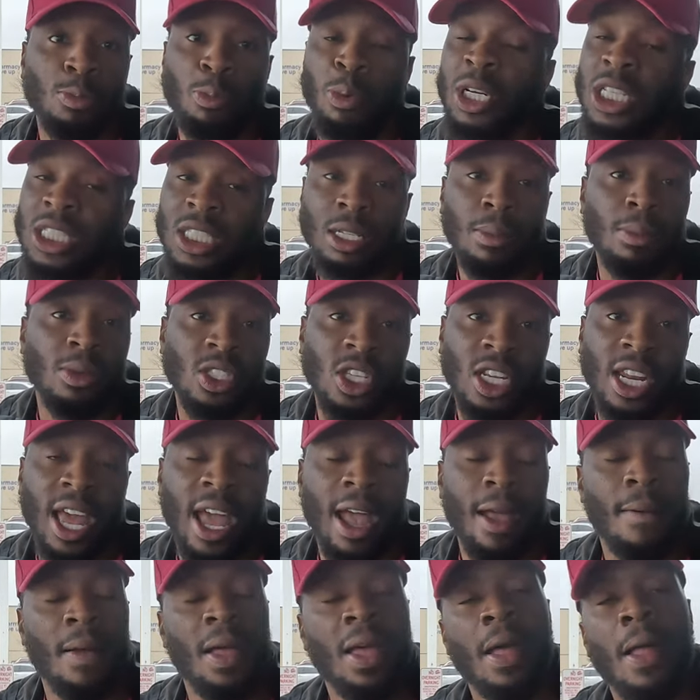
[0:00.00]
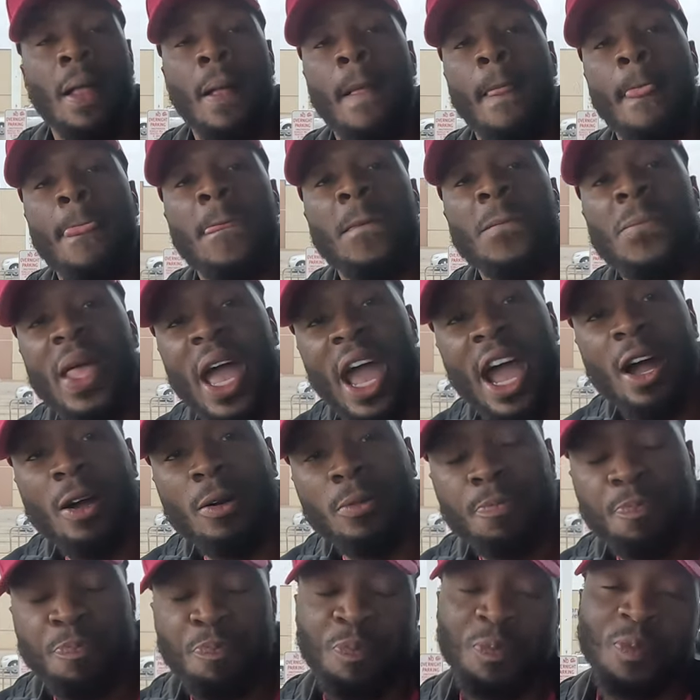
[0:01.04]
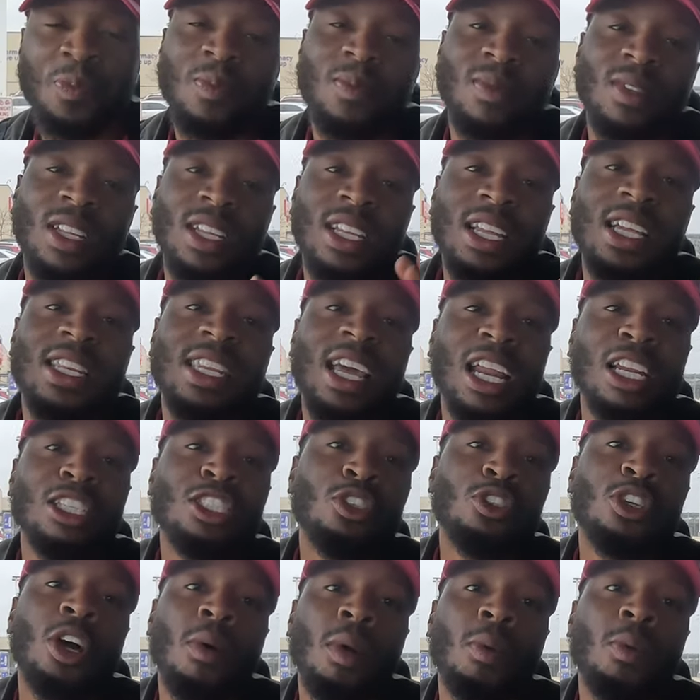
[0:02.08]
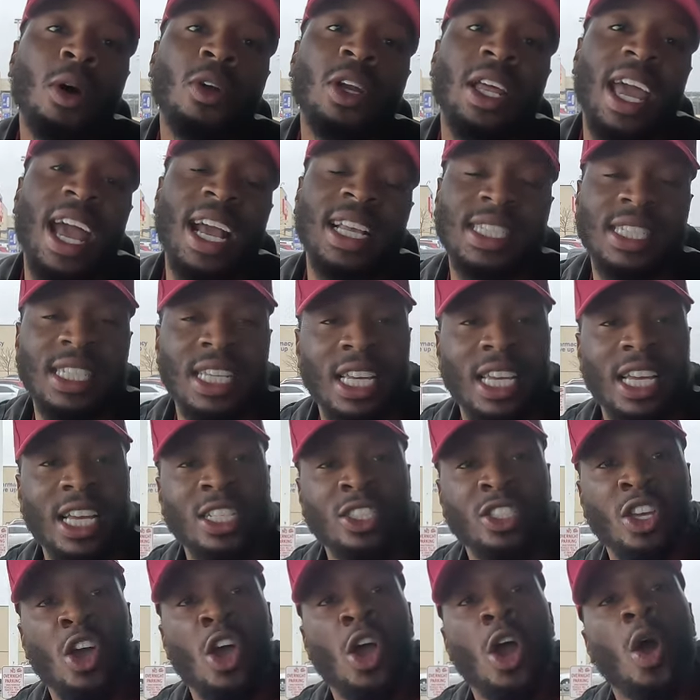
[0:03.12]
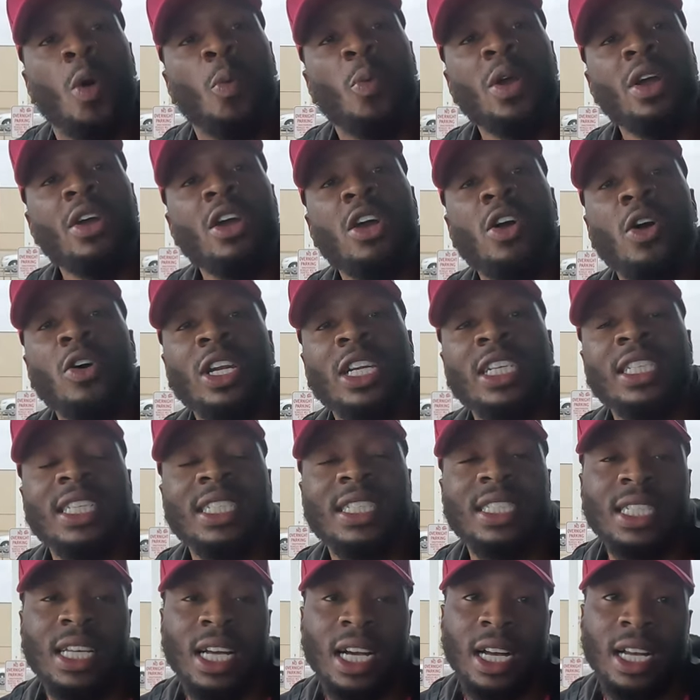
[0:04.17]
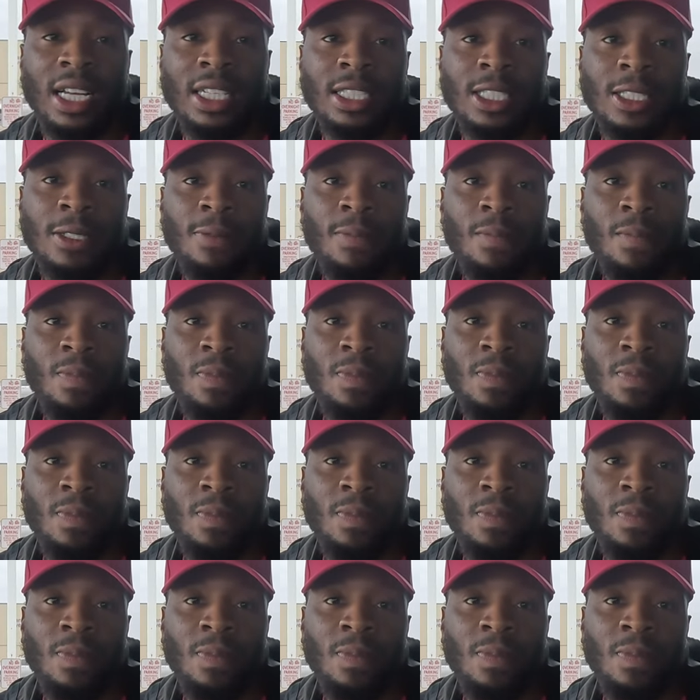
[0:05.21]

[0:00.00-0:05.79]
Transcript: It's pretty similar to that. Now, now that you know what Roadie XD is, we're gonna discuss